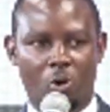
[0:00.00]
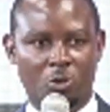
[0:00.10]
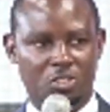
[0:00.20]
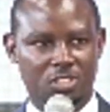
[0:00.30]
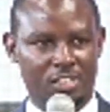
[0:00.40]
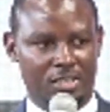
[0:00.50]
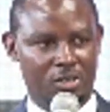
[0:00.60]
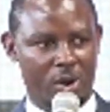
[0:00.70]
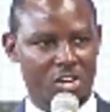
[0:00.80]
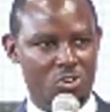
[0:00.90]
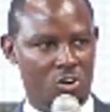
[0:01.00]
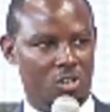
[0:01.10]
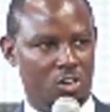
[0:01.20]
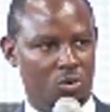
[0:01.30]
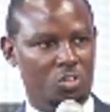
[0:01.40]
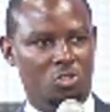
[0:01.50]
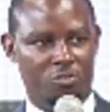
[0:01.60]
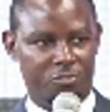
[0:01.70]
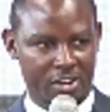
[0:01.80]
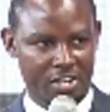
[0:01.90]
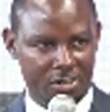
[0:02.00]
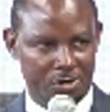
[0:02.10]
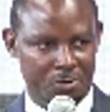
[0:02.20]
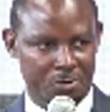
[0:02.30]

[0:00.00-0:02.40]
expose with your friend.